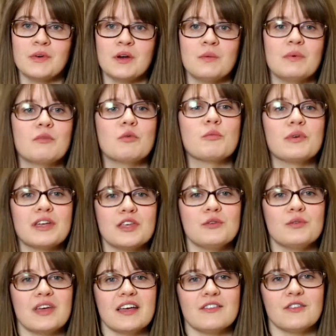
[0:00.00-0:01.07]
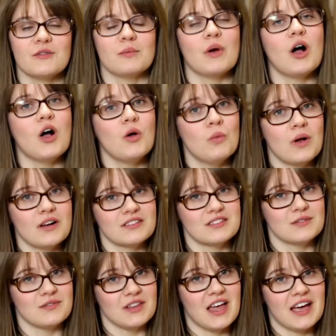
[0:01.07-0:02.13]
We will bring you guests from all walks
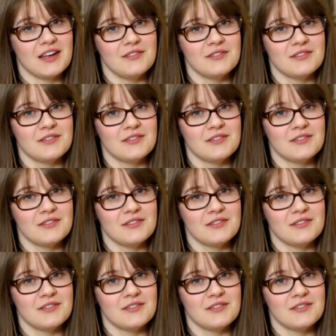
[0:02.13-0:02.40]
of life,